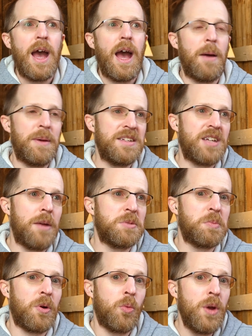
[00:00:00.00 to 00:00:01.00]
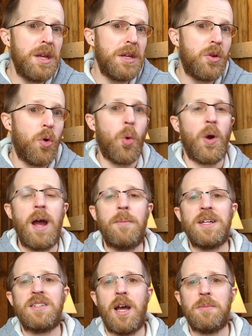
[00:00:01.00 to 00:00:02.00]
how many times per week or how
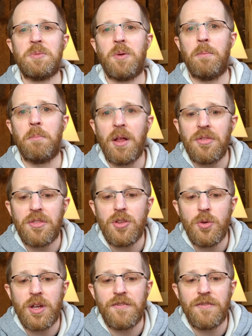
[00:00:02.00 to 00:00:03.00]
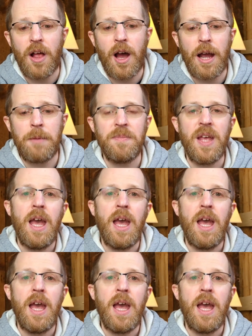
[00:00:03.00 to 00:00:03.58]
many times per month you can fly.